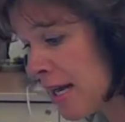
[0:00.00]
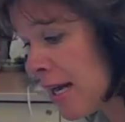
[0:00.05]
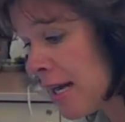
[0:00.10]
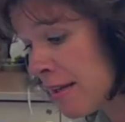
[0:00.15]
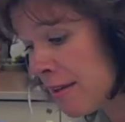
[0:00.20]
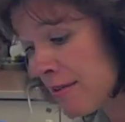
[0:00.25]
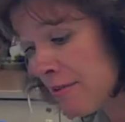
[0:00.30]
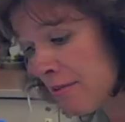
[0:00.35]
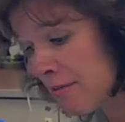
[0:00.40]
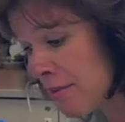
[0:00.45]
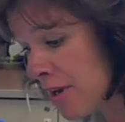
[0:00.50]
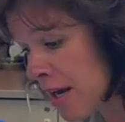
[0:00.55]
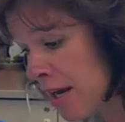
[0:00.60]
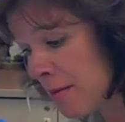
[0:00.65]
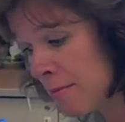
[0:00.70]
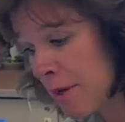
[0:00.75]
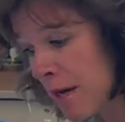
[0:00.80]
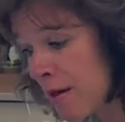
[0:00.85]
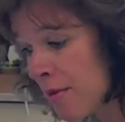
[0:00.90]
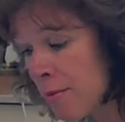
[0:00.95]
done
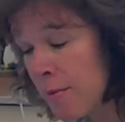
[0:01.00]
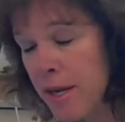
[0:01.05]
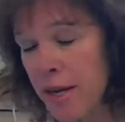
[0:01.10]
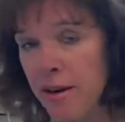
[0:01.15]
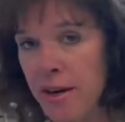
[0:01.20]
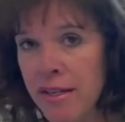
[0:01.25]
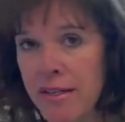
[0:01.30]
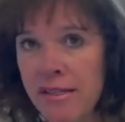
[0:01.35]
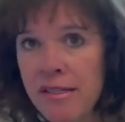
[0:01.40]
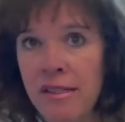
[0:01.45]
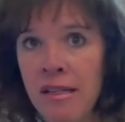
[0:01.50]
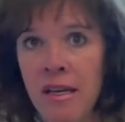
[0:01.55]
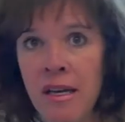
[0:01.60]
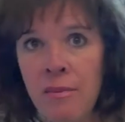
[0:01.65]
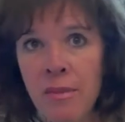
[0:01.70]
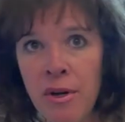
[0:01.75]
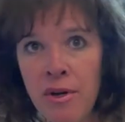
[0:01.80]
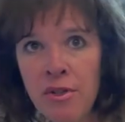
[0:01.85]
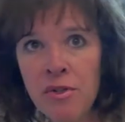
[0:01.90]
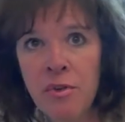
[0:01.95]
are the parents.
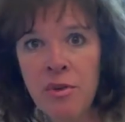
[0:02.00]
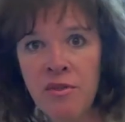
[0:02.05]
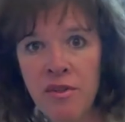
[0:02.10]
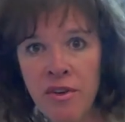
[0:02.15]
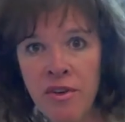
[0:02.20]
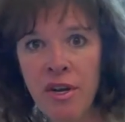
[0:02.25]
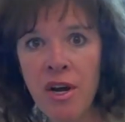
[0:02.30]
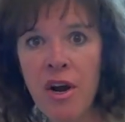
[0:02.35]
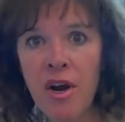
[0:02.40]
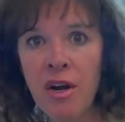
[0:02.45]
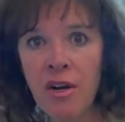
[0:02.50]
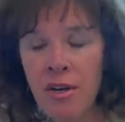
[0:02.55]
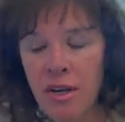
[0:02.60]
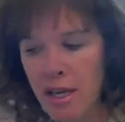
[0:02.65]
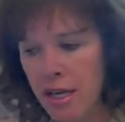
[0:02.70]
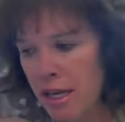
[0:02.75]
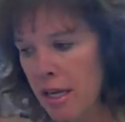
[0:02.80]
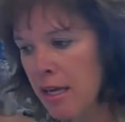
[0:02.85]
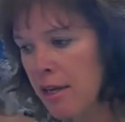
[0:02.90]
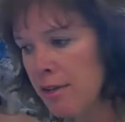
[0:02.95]
Parents work very hard
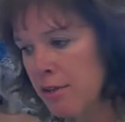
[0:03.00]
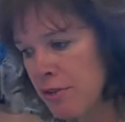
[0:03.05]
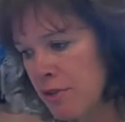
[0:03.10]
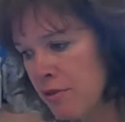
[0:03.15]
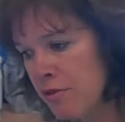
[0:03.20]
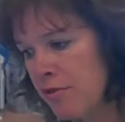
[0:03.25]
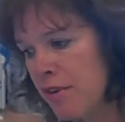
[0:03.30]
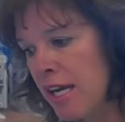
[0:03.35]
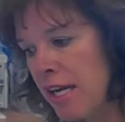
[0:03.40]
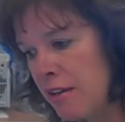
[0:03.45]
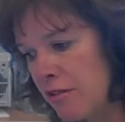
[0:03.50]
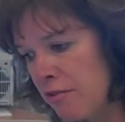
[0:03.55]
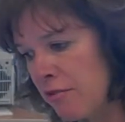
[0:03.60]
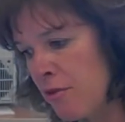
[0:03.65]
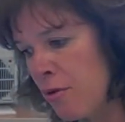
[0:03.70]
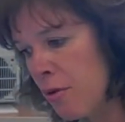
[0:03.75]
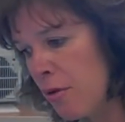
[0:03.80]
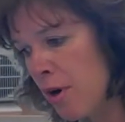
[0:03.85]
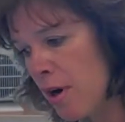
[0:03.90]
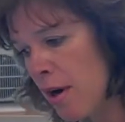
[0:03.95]
to fight
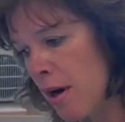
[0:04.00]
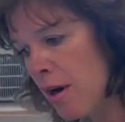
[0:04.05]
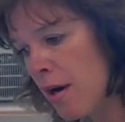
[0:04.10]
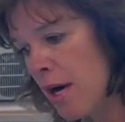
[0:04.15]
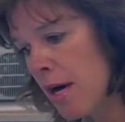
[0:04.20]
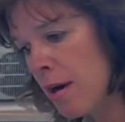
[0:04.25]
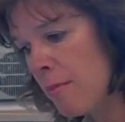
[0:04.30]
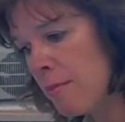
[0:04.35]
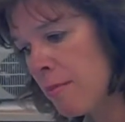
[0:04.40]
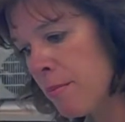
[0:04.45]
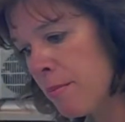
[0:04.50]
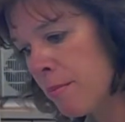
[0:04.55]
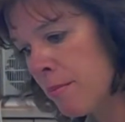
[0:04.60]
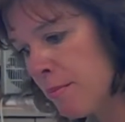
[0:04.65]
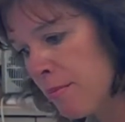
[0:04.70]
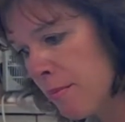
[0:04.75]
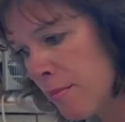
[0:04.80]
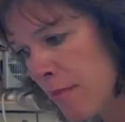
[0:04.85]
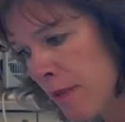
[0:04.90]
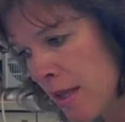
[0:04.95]
for
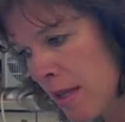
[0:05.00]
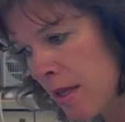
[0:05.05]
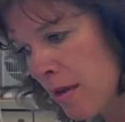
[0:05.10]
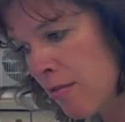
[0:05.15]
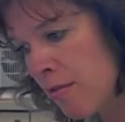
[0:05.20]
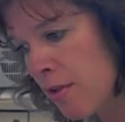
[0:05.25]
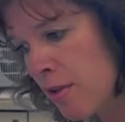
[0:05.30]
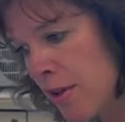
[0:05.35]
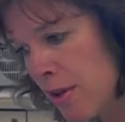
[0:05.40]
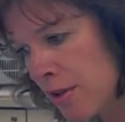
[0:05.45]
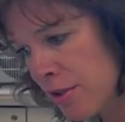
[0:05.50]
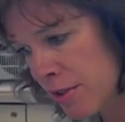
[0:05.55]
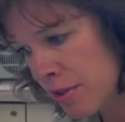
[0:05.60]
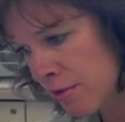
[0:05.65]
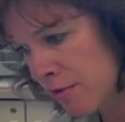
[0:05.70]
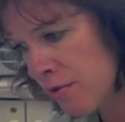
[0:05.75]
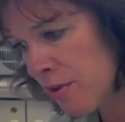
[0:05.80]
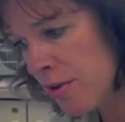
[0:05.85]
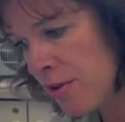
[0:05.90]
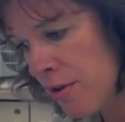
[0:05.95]

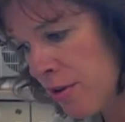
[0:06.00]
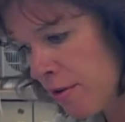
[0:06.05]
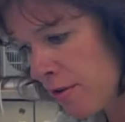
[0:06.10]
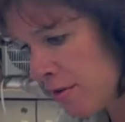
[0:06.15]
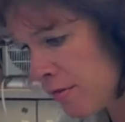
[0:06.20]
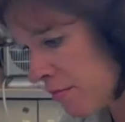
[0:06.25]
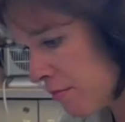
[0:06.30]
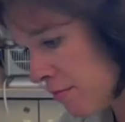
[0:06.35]
their